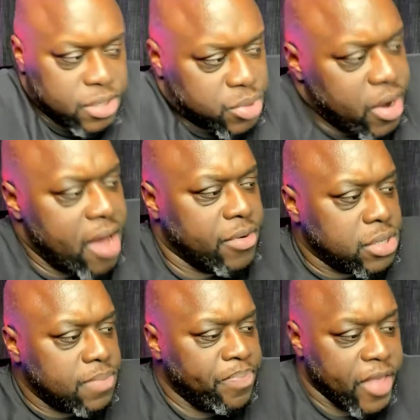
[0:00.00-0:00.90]

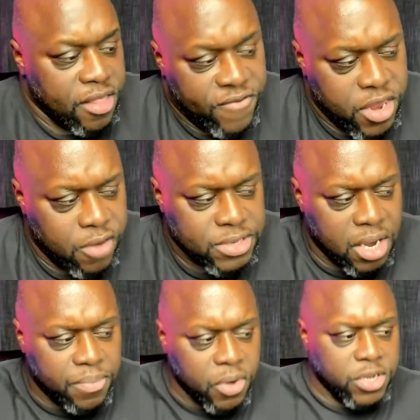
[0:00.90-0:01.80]
subscribers, and the video was
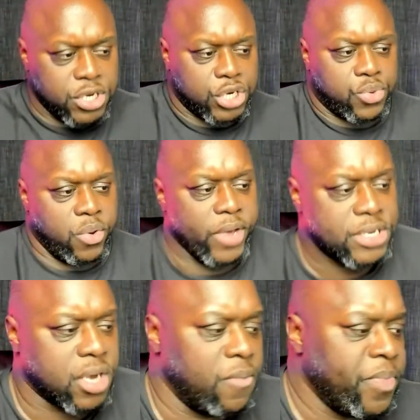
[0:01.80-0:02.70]
uploaded just 3
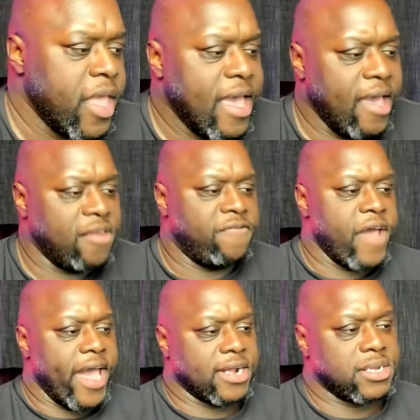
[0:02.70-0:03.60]
weeks ago. In
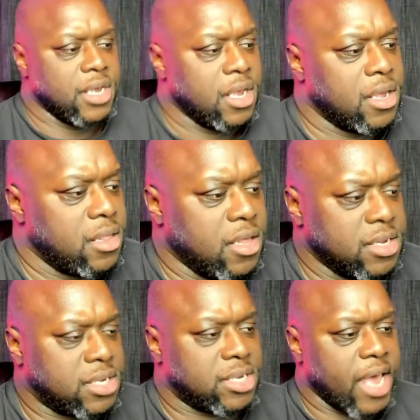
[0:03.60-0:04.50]
fact,
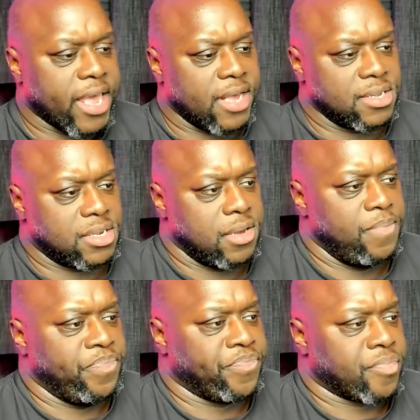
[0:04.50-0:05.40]
the second
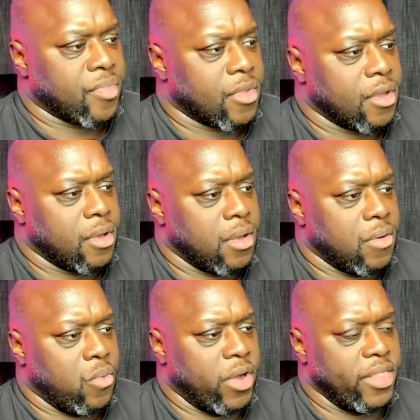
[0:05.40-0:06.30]

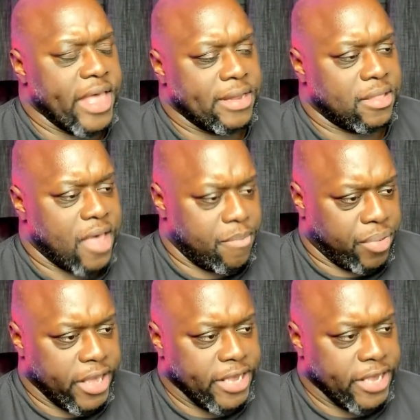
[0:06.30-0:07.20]
one that
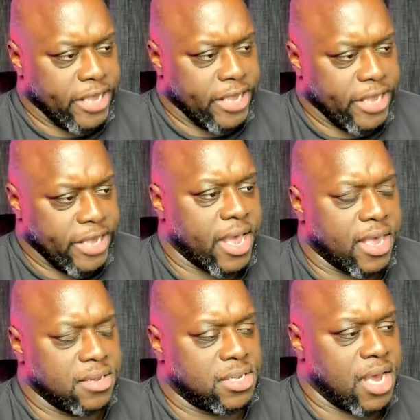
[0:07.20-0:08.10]
places, the
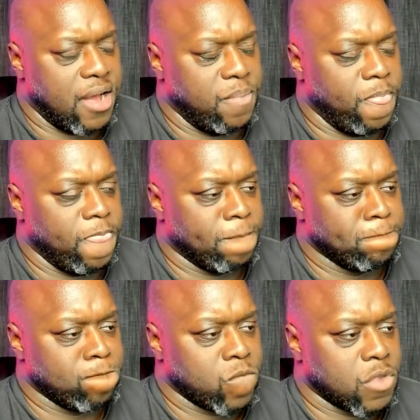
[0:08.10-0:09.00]
second
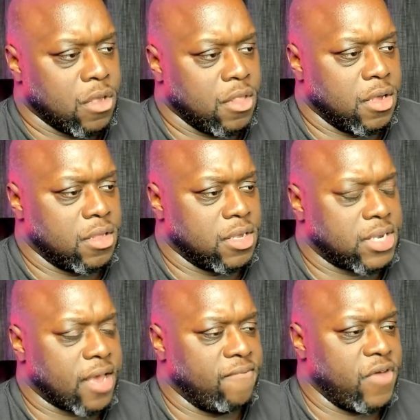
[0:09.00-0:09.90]
the
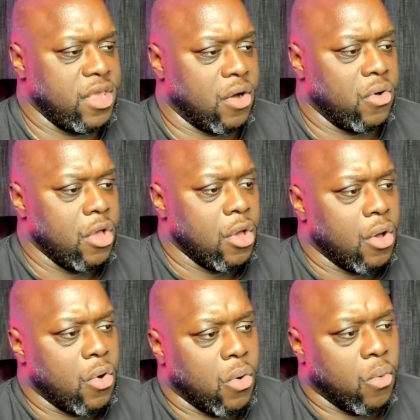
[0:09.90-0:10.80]
second video,
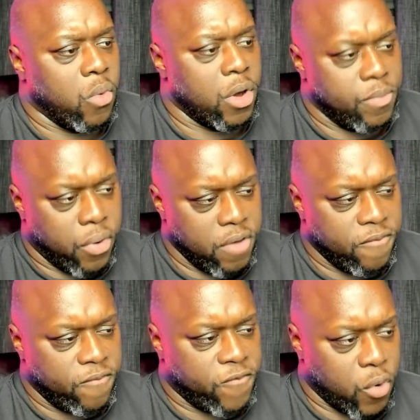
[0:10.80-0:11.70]

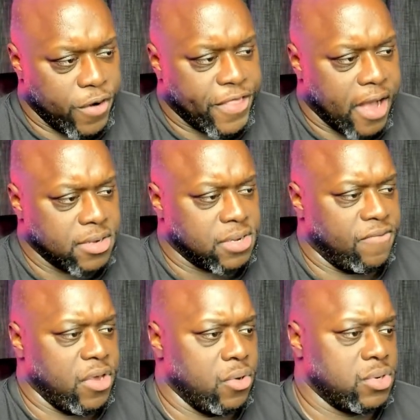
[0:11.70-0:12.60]
1.4 thousand
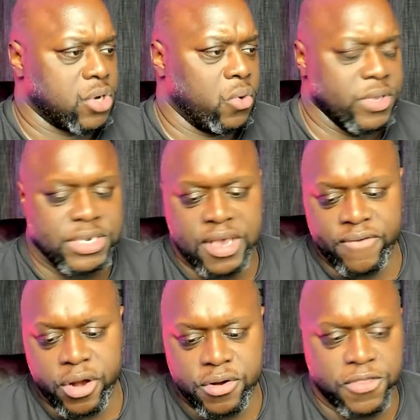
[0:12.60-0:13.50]
views, only
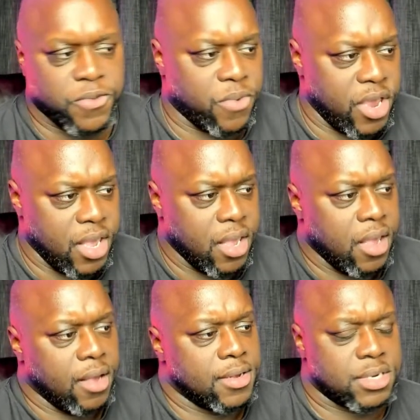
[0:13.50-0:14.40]
703
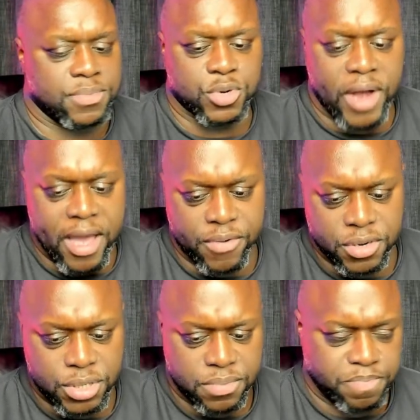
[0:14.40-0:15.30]

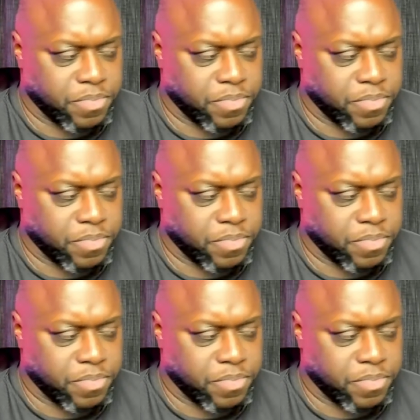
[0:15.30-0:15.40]
subscribers.